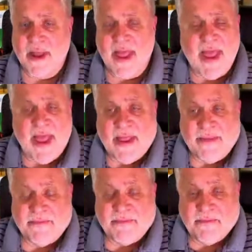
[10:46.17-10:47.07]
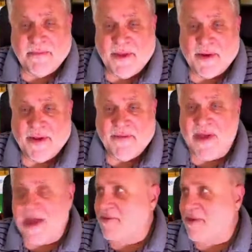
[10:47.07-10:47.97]
and if you
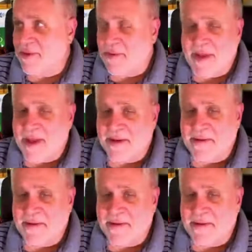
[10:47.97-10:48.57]
have to do like